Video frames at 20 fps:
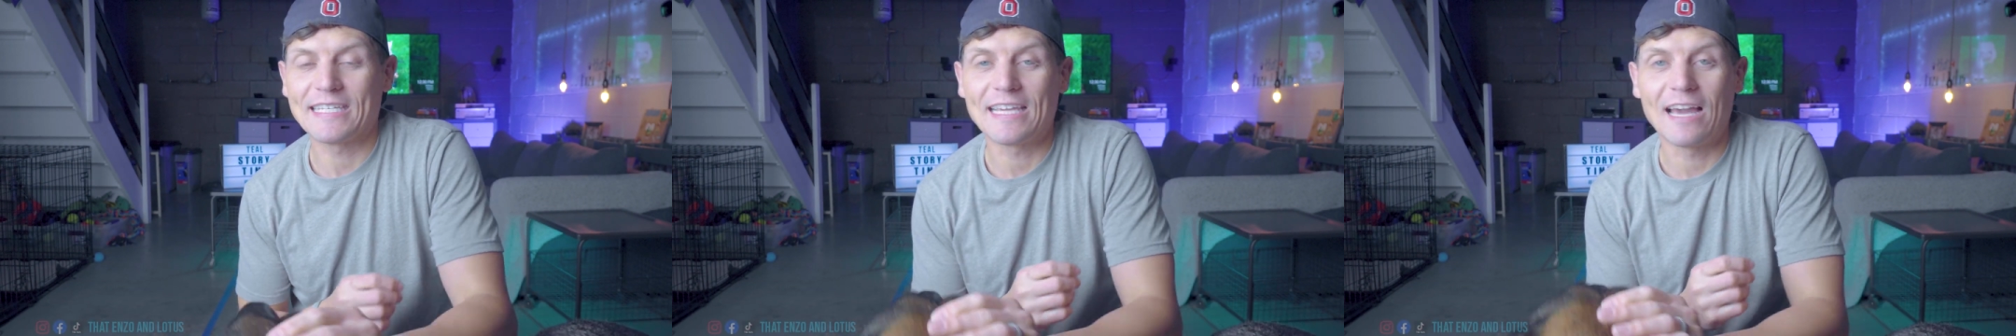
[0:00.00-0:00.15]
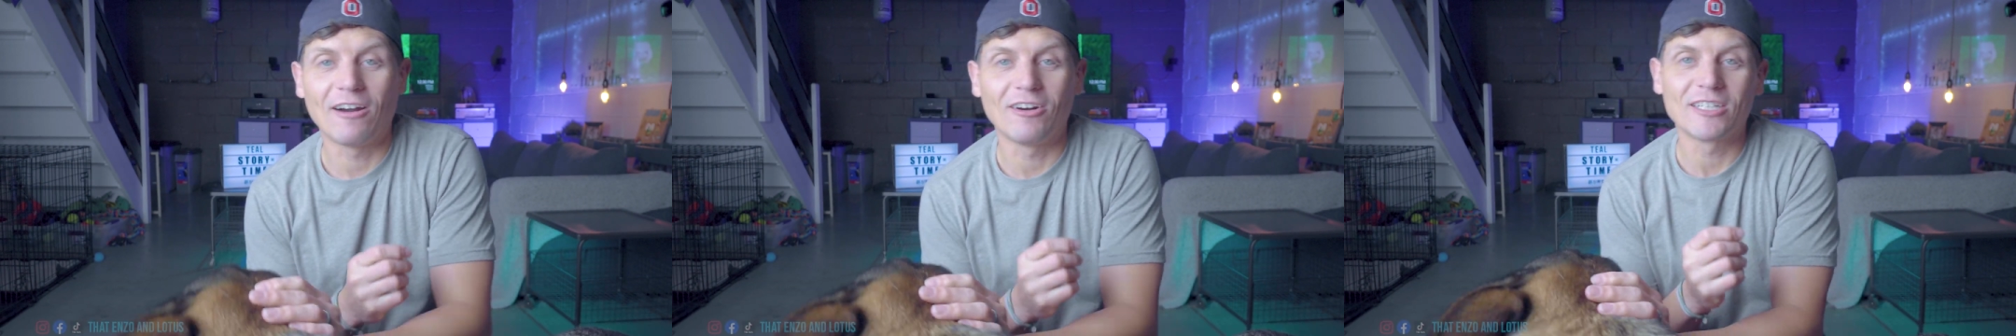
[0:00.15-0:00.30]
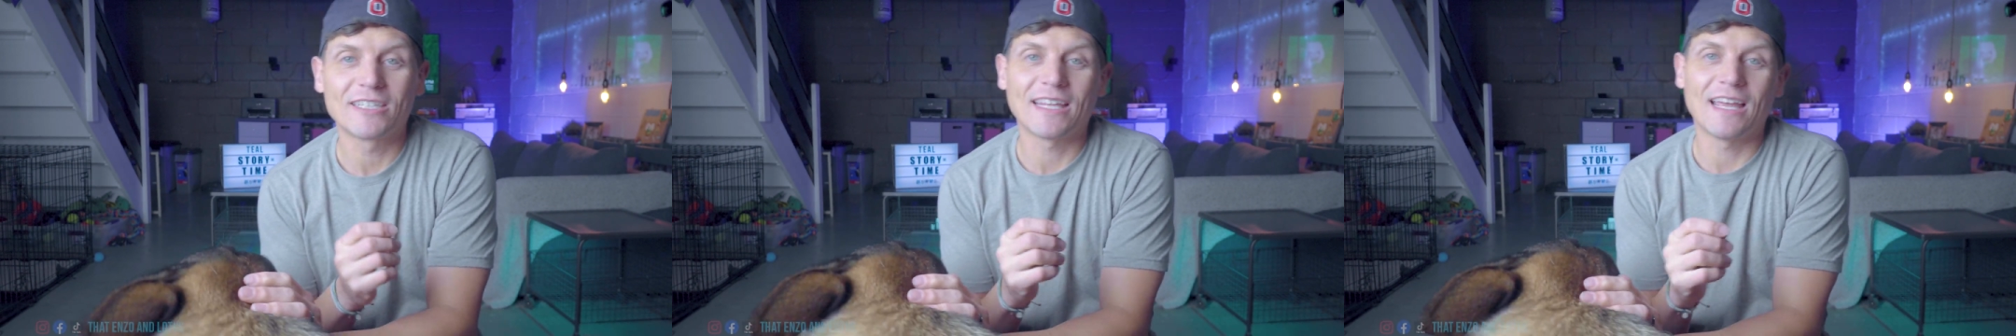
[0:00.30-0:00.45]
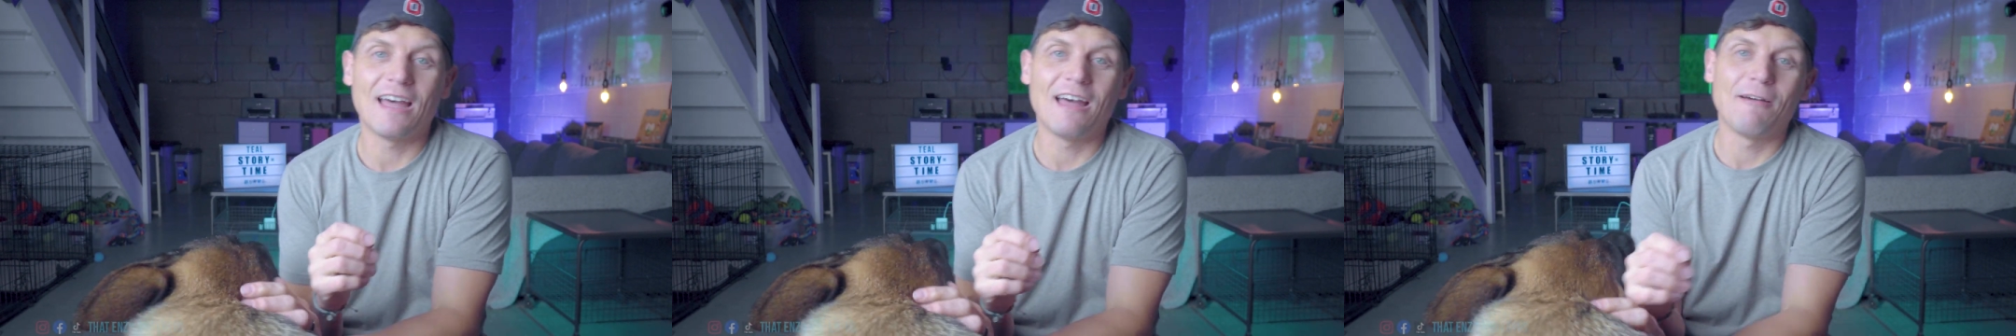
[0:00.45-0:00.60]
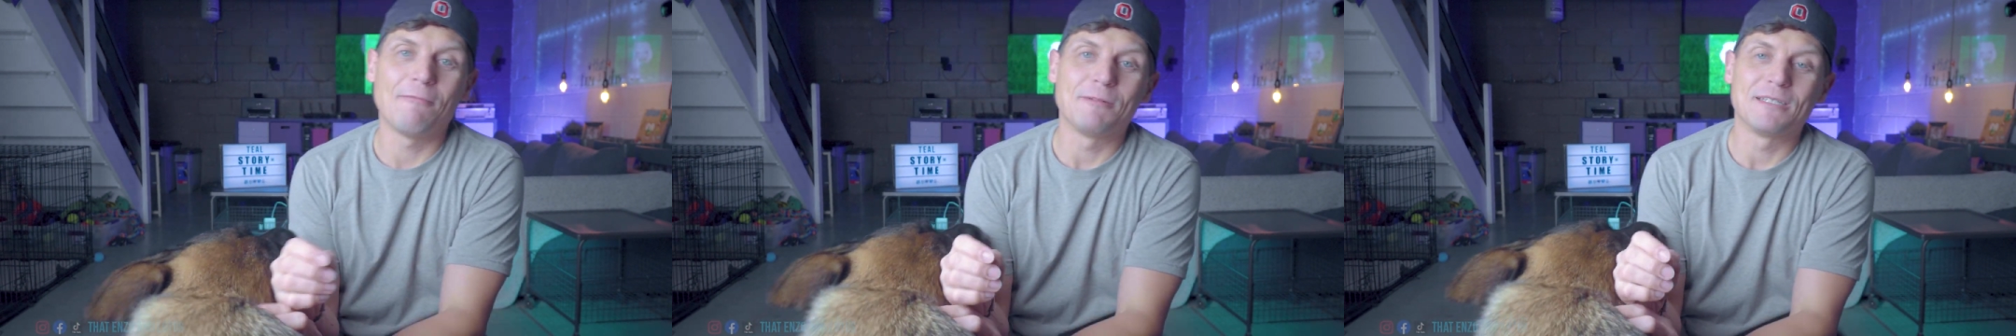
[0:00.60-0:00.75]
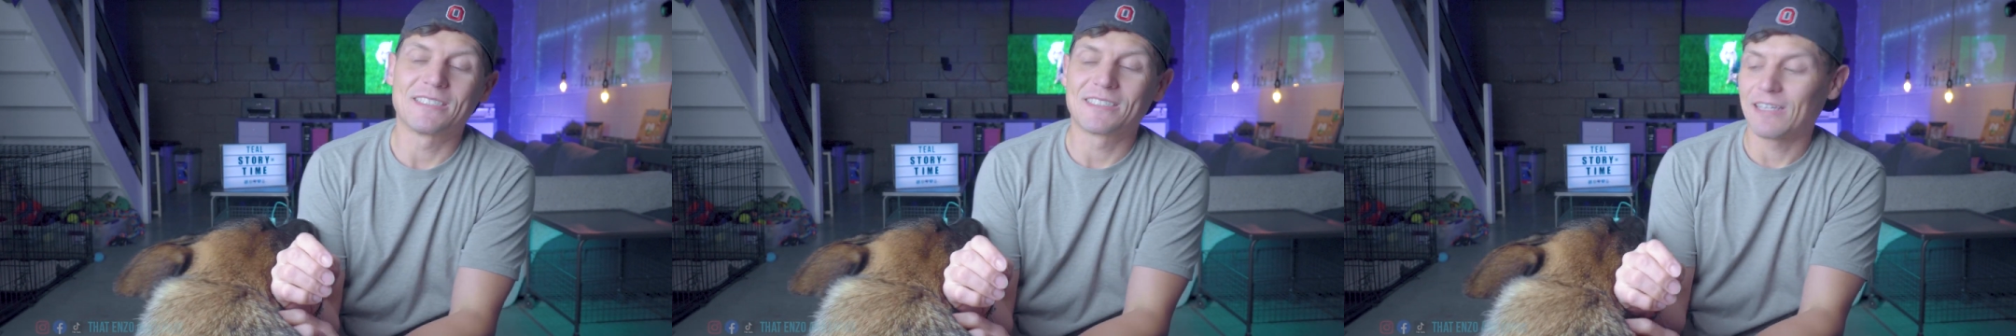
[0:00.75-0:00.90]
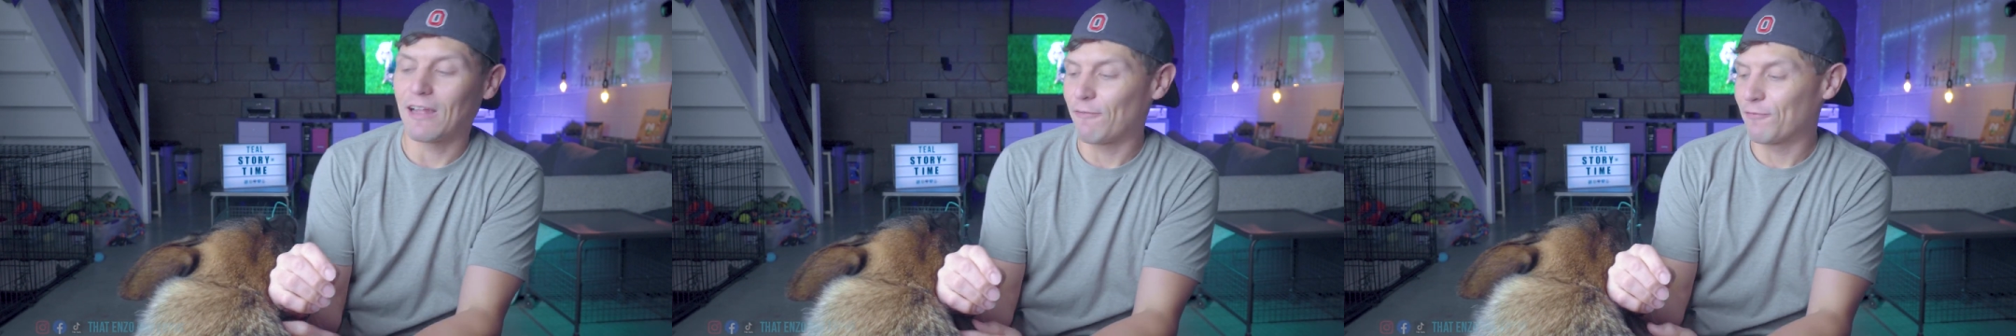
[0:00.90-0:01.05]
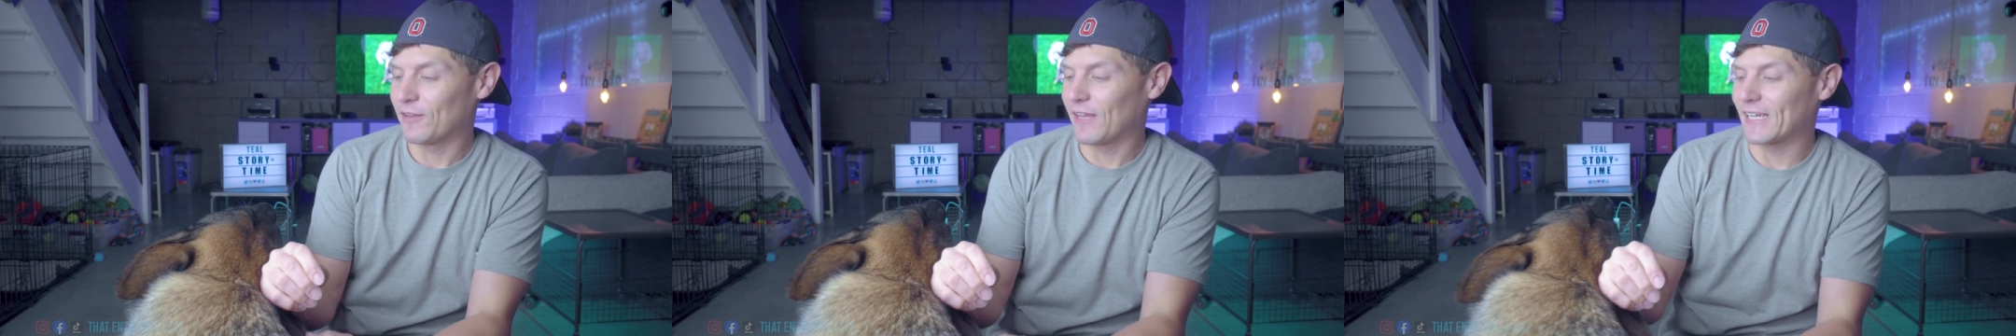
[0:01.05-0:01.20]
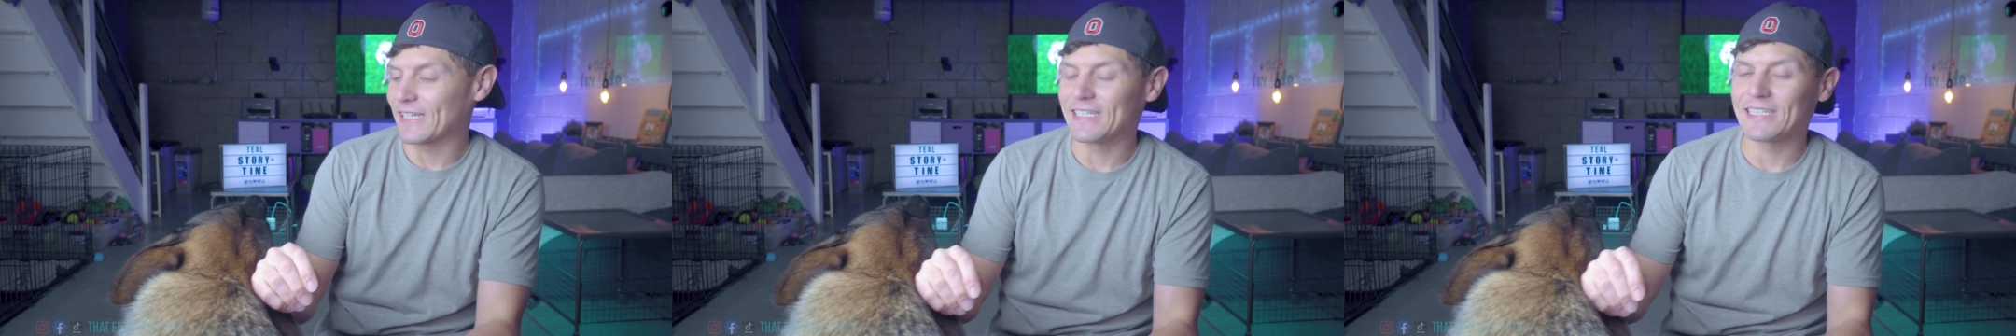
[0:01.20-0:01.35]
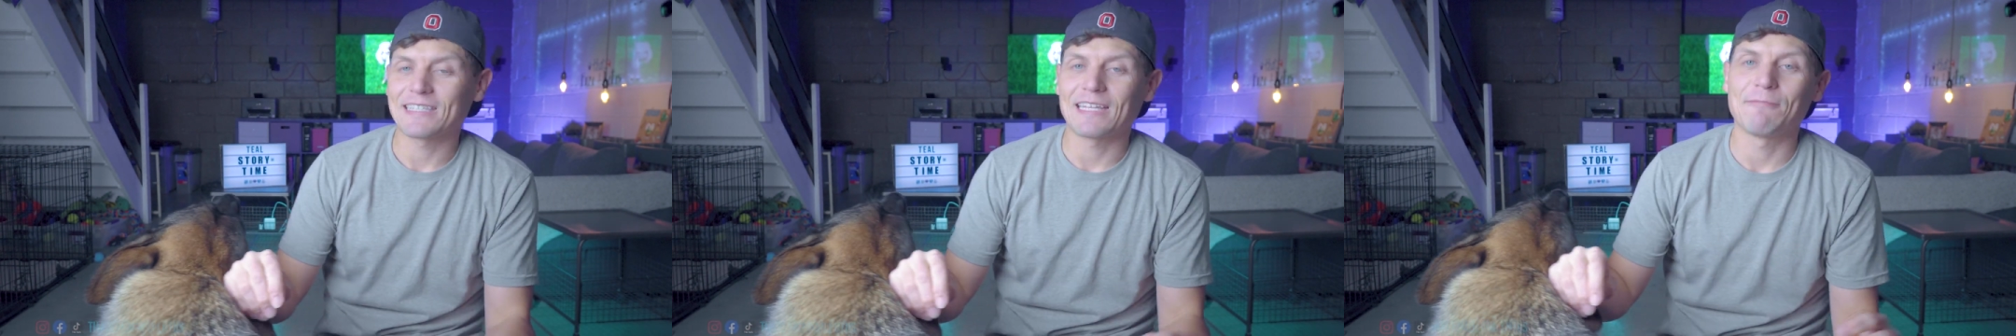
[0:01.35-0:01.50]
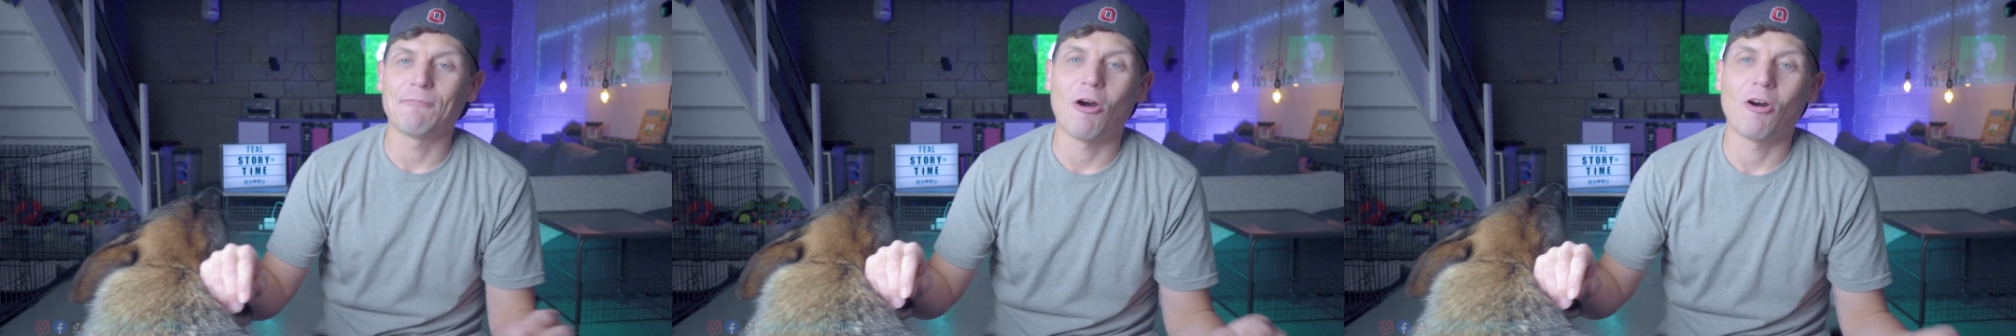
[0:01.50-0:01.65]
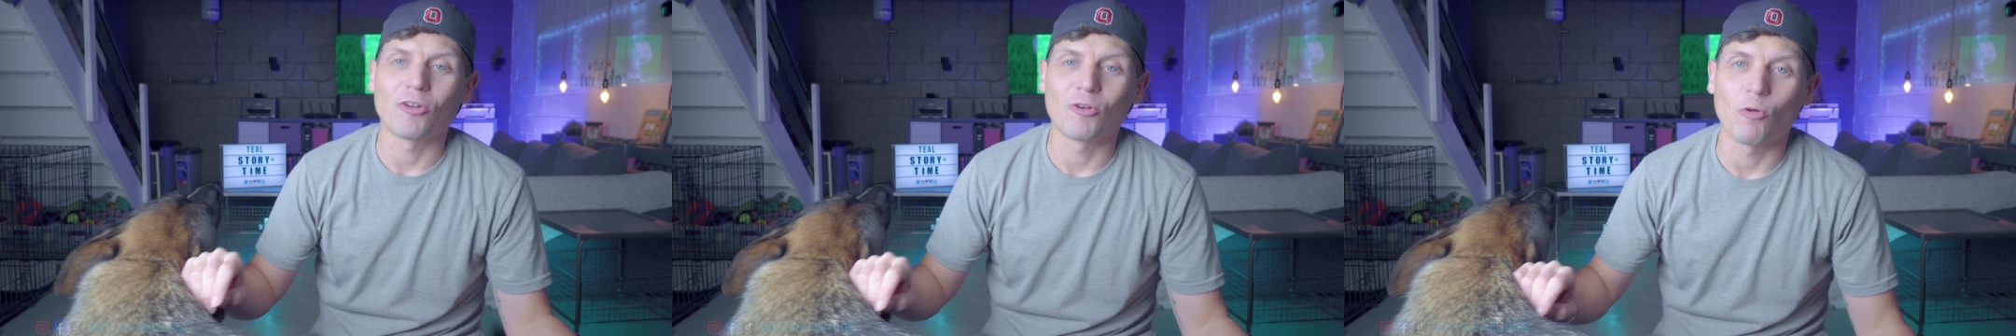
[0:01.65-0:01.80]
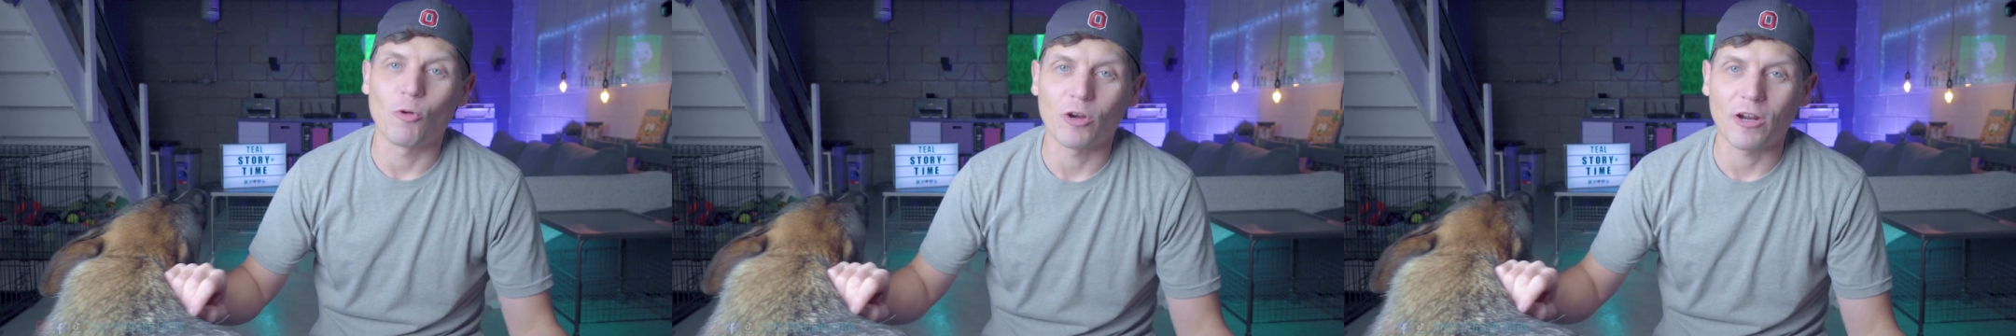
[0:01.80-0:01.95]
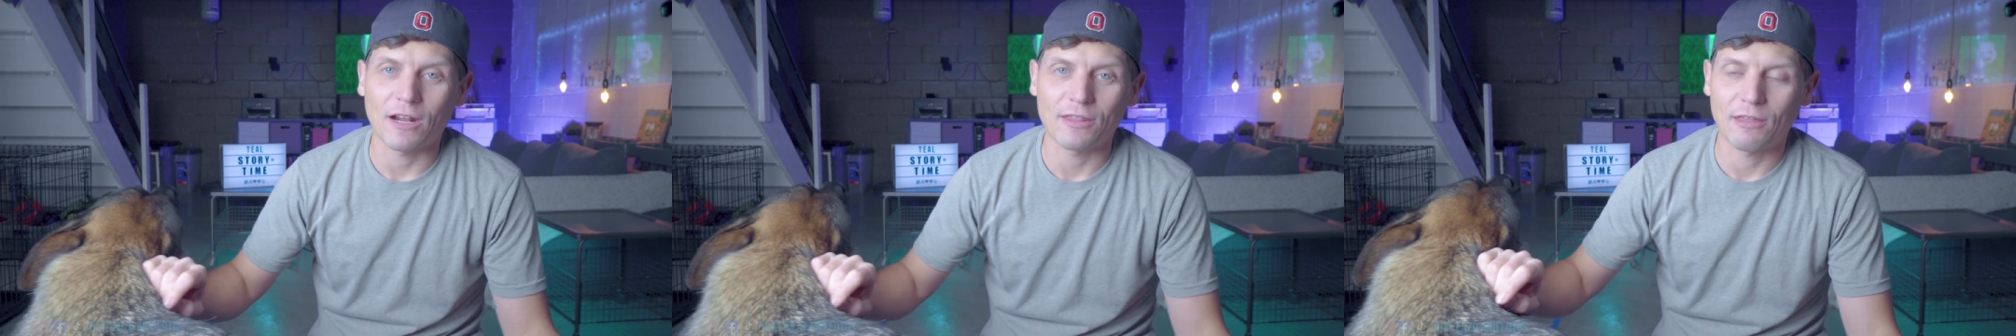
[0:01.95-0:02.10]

yell at them and stuff and like get them all in order.